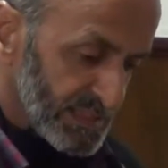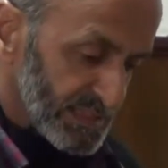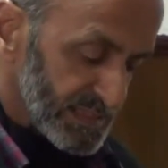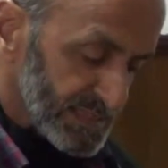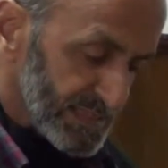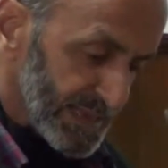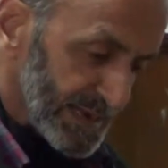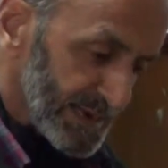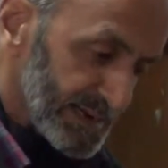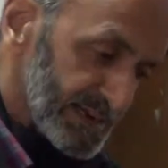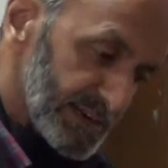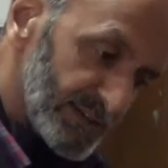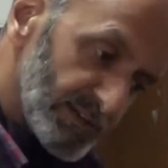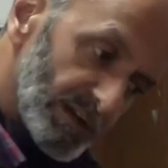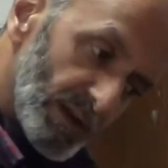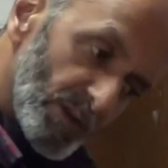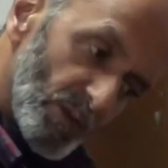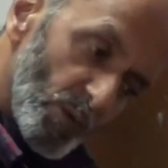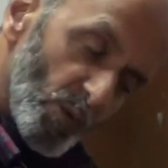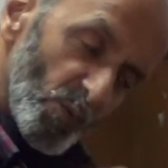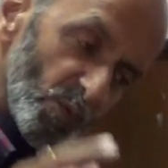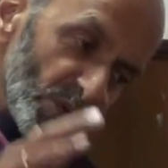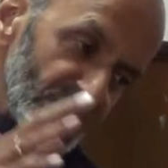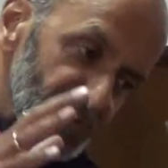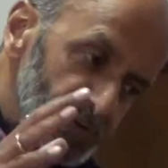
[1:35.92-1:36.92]
That
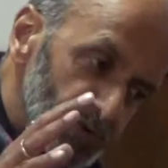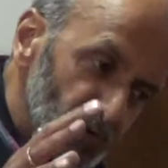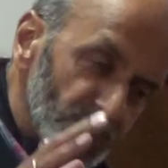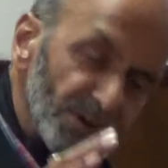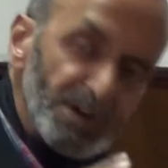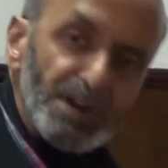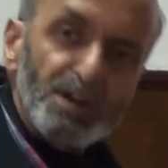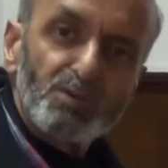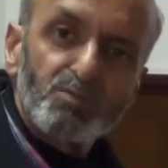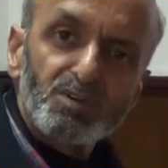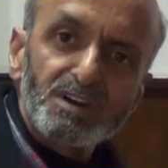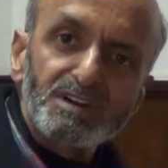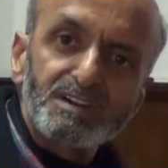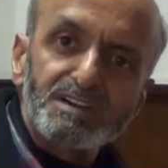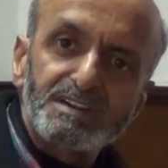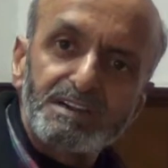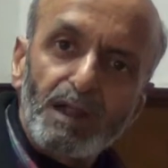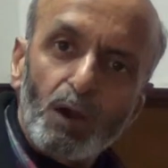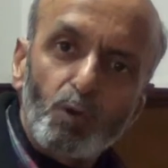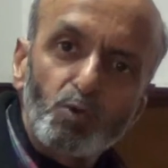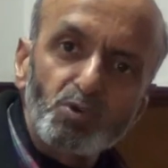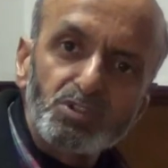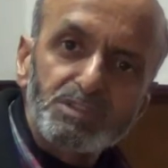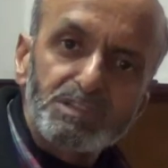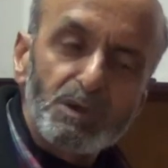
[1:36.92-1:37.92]
we should never
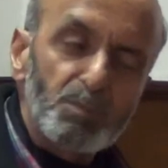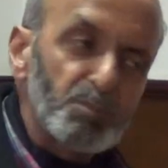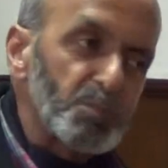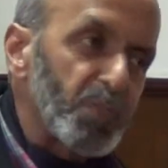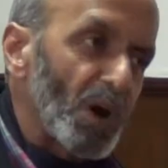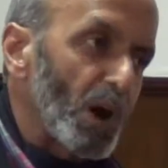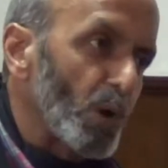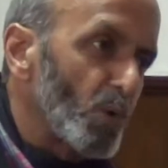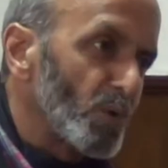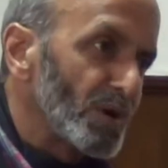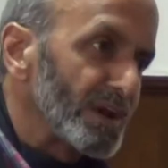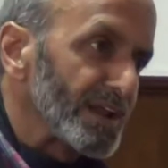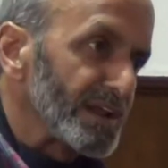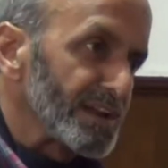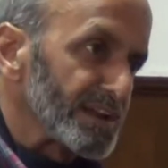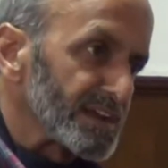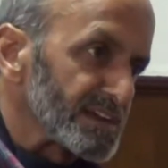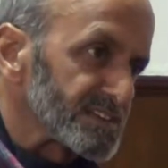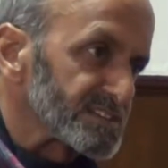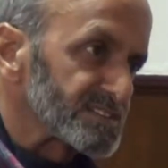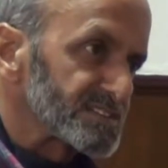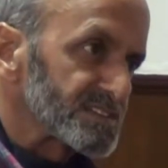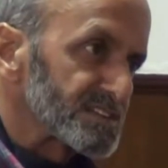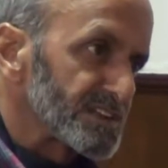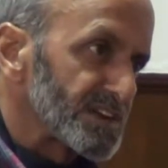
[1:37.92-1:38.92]
doubt the power in
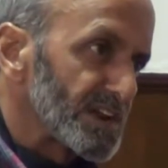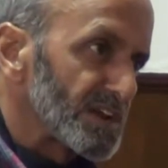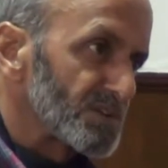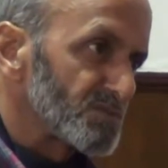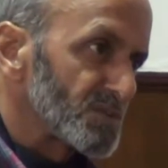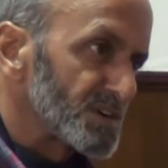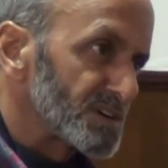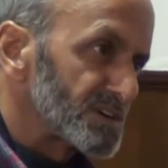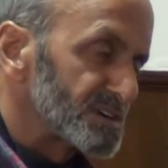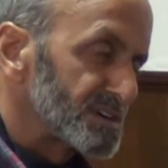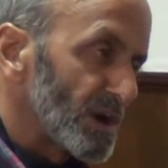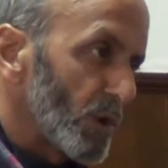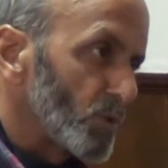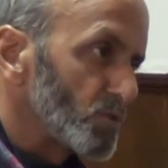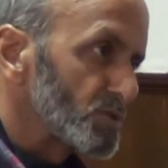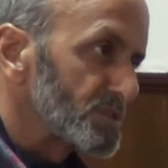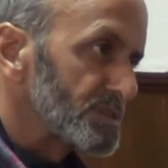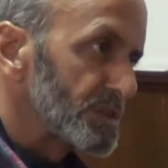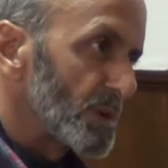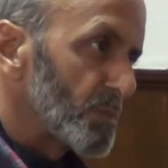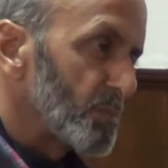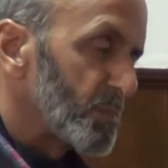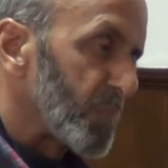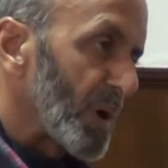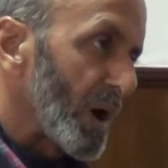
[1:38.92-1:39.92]
us. Never doubt
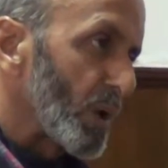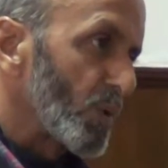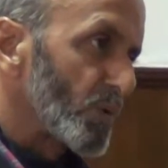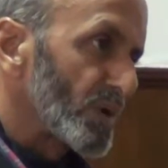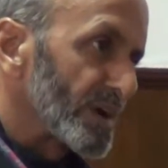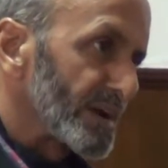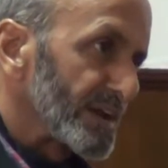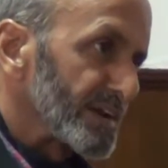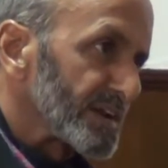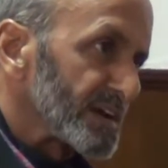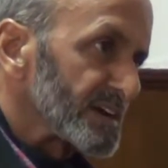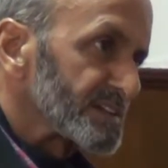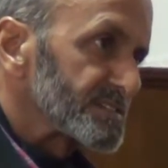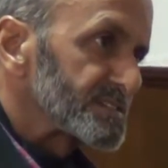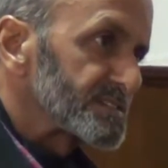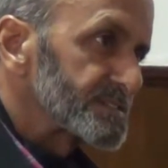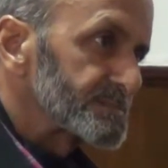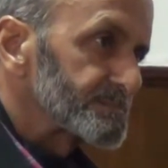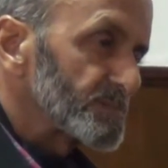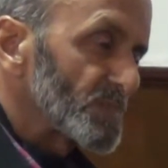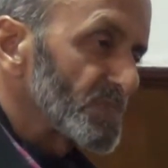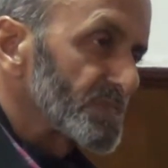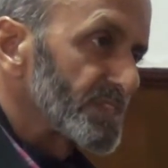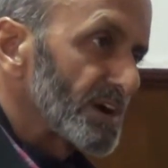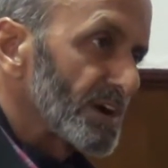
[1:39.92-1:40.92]
the power in us.
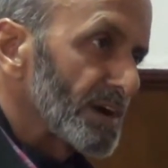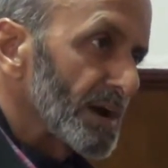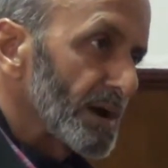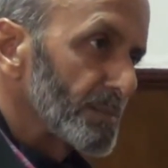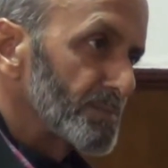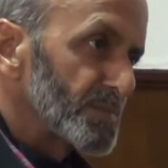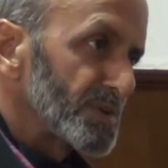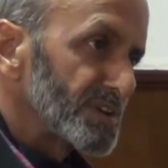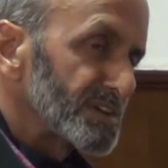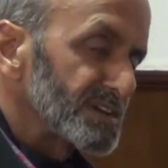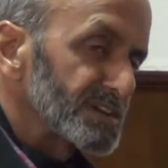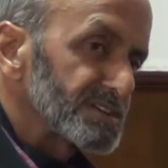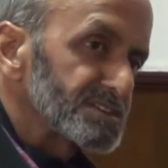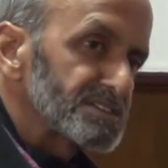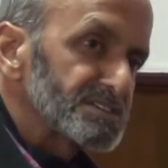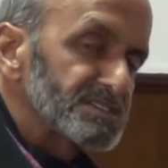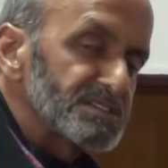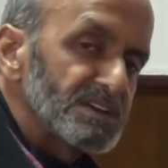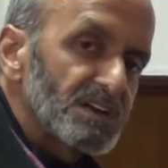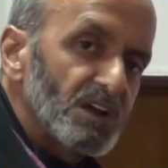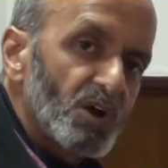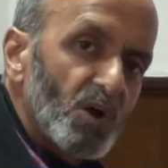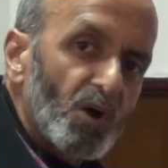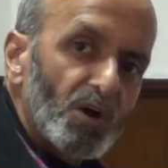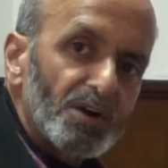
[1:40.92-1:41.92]
The Rab in us, the
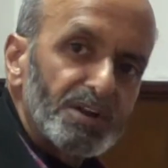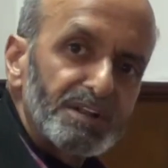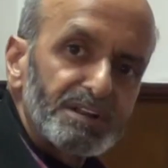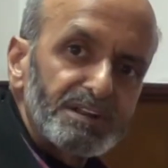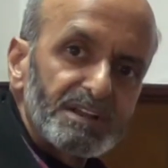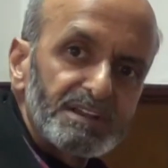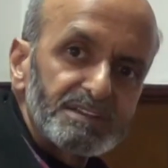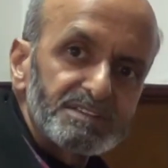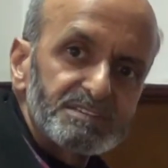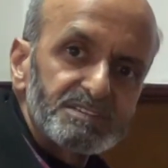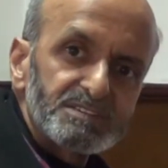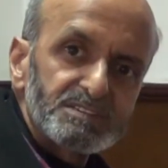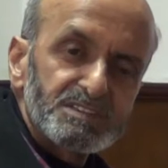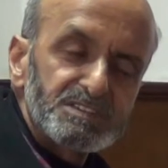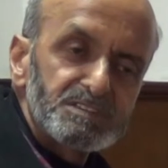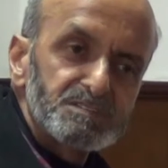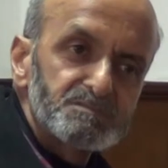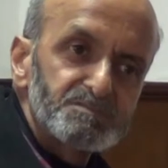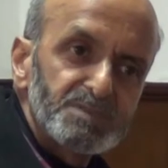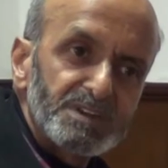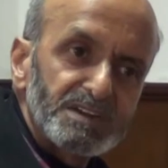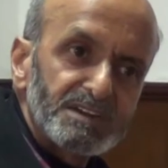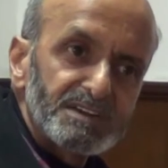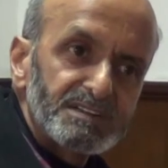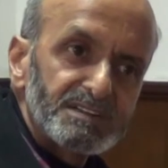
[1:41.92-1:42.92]
God in us, the
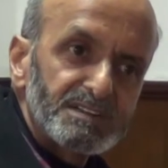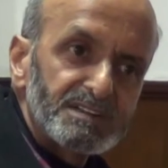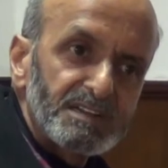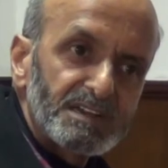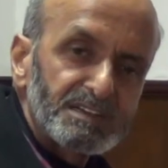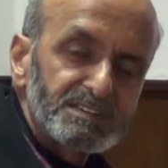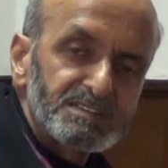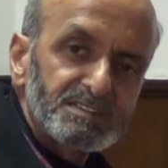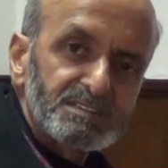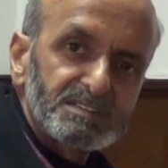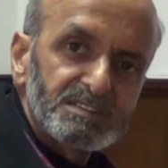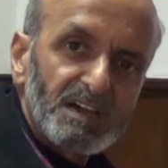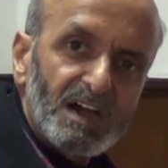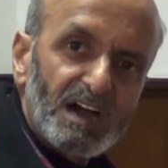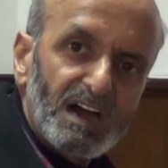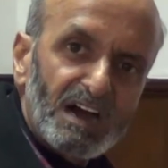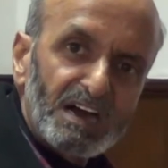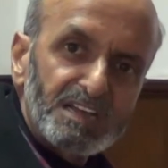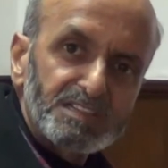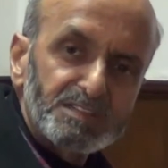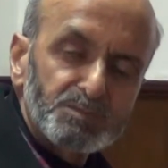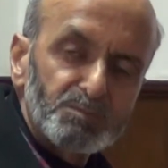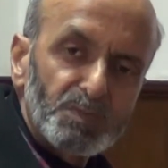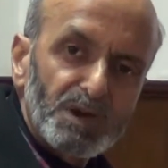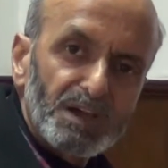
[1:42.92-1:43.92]
Spirit in us, the
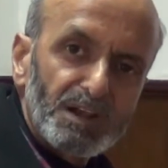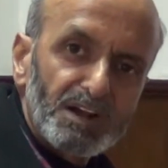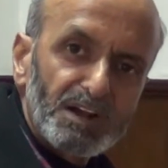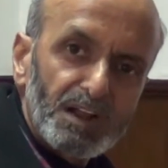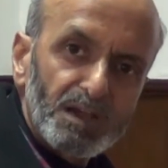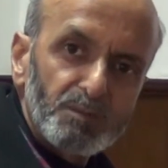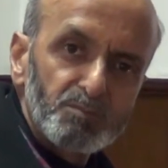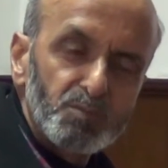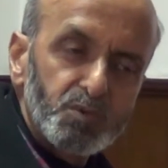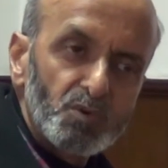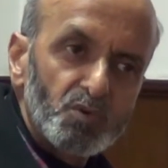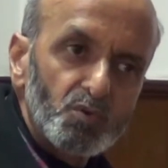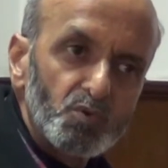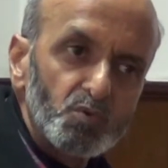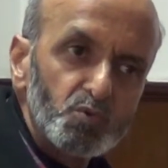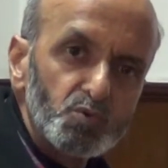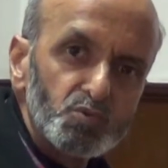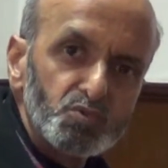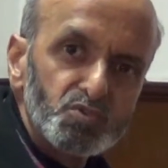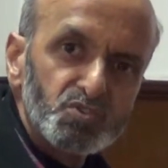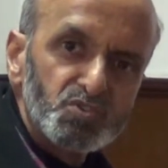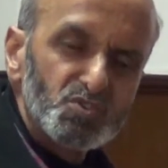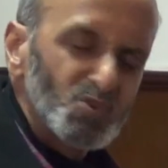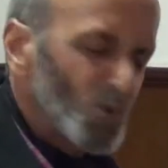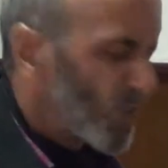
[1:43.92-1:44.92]
Atma, Rab, Ru,
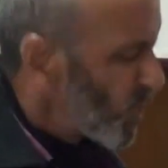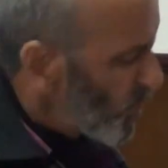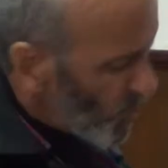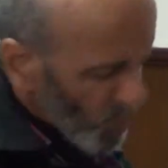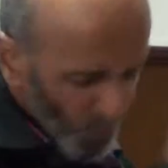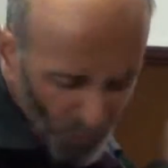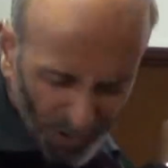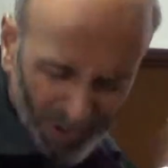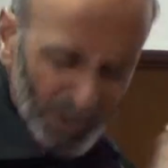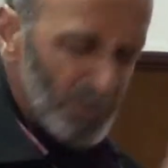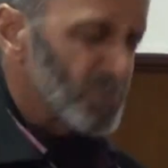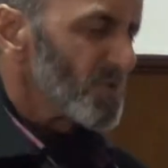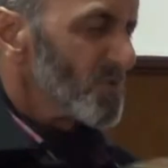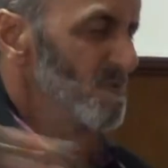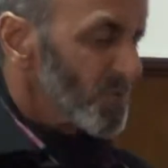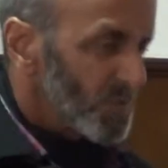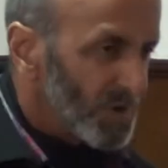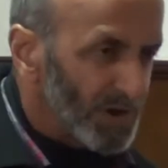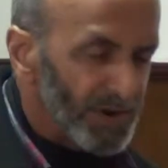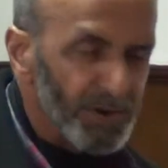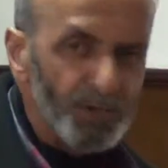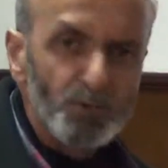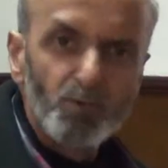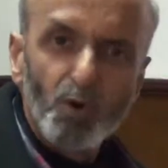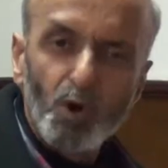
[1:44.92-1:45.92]
Soul, whatever
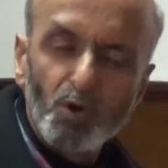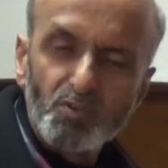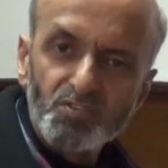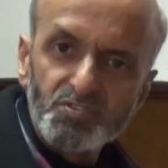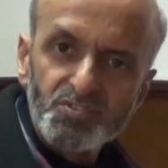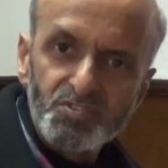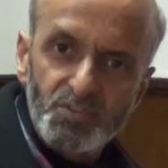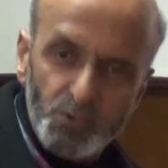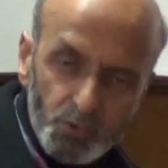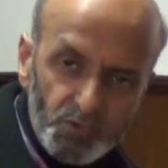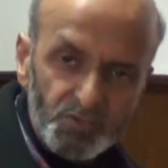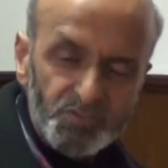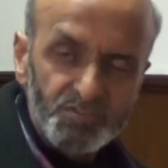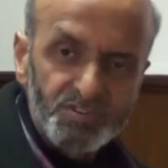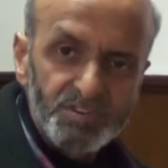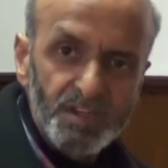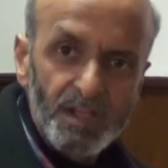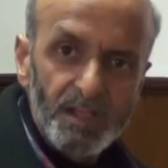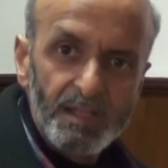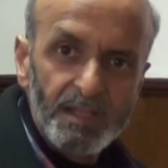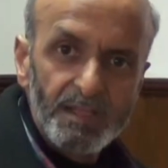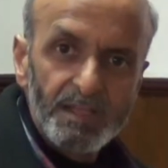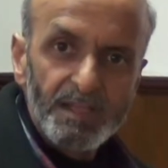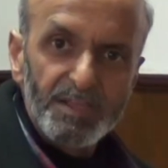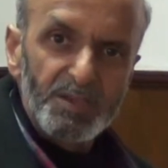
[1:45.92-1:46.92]
word you want to use,
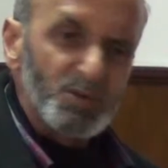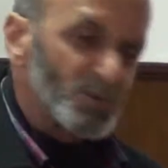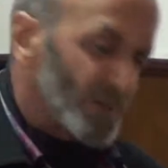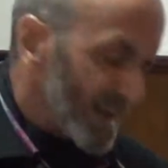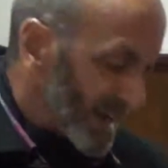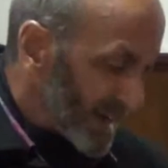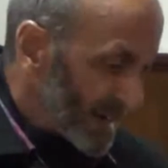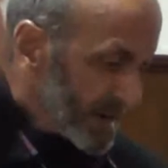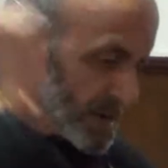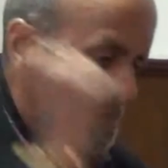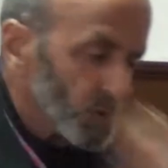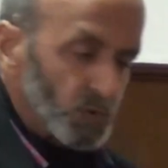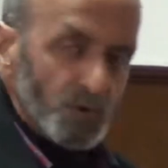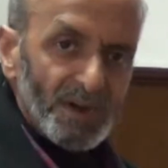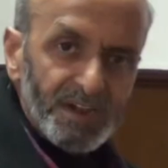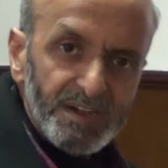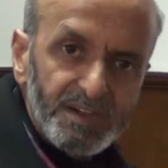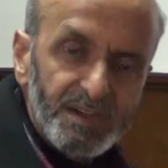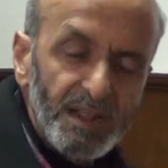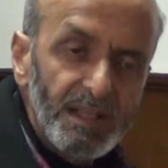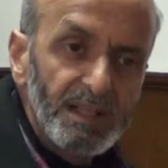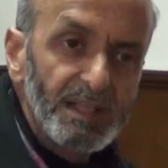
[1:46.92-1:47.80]
you can do it.